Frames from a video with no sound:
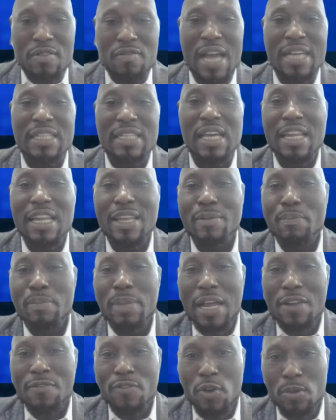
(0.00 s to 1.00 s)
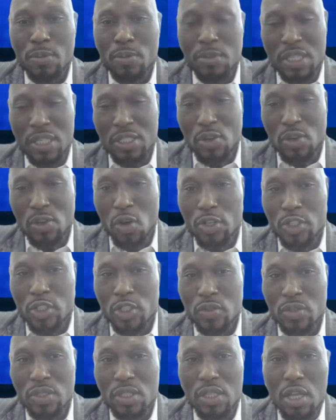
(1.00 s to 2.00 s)
ride-hailing platforms in the
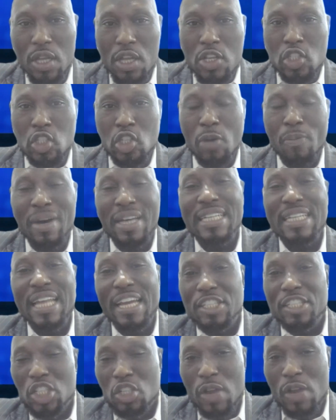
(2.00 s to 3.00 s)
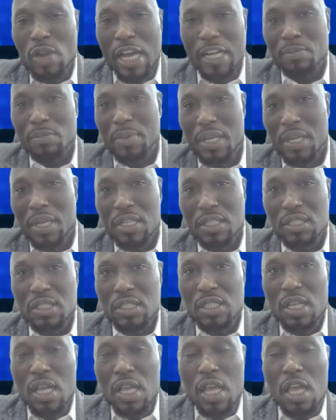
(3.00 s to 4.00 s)
country. Some are Nigerian-based.
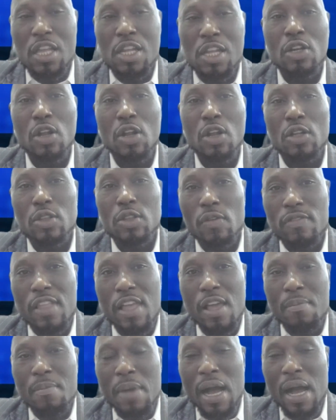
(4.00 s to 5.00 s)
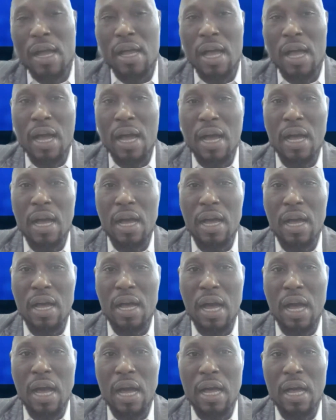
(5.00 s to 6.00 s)
A lot of them are
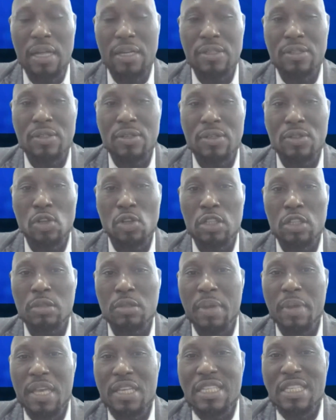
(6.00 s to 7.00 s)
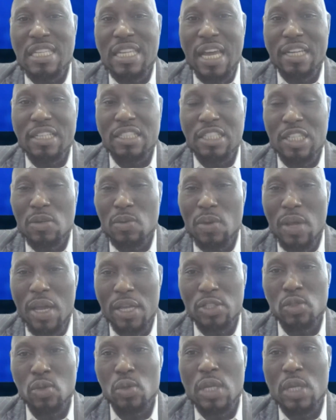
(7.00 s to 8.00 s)
not based in Nigeria.
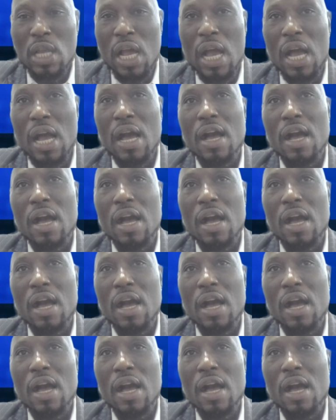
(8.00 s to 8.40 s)
So they